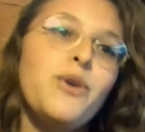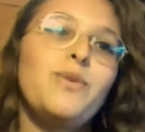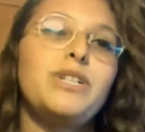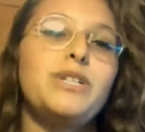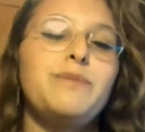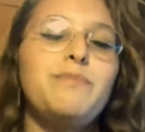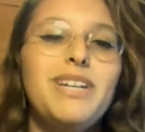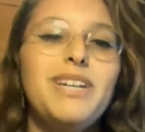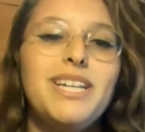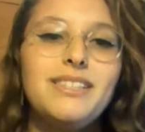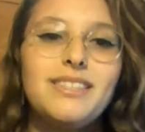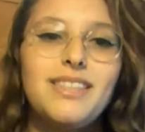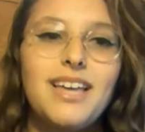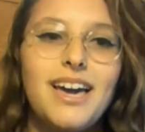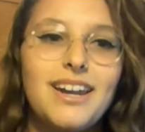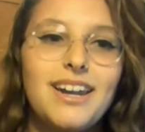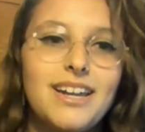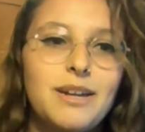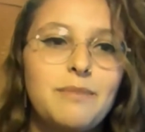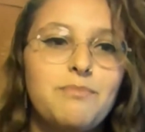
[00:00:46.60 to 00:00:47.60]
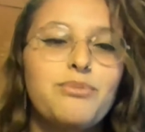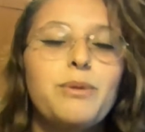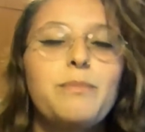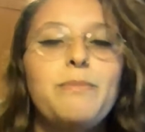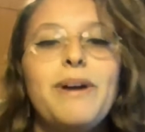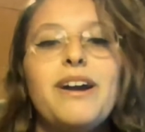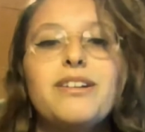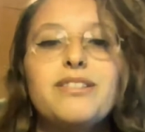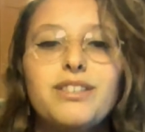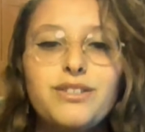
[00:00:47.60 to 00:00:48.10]
which means that it
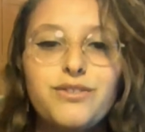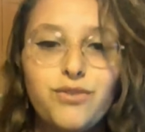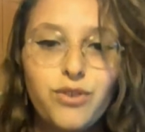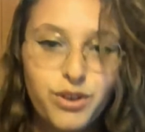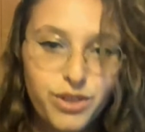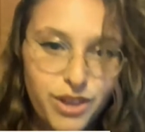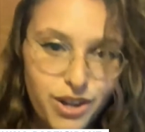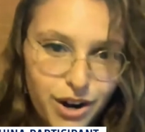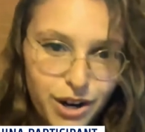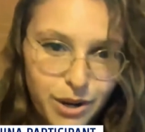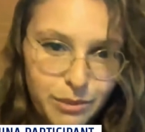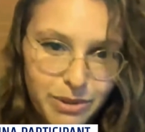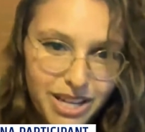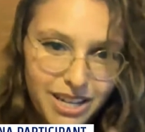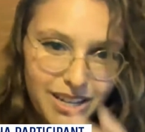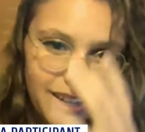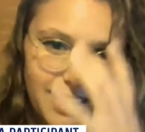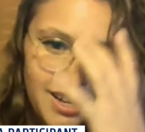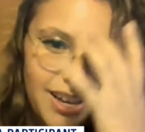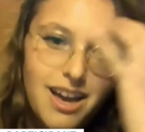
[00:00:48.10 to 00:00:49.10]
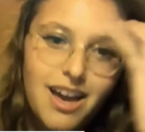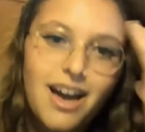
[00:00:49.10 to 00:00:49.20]
prepares us for the army.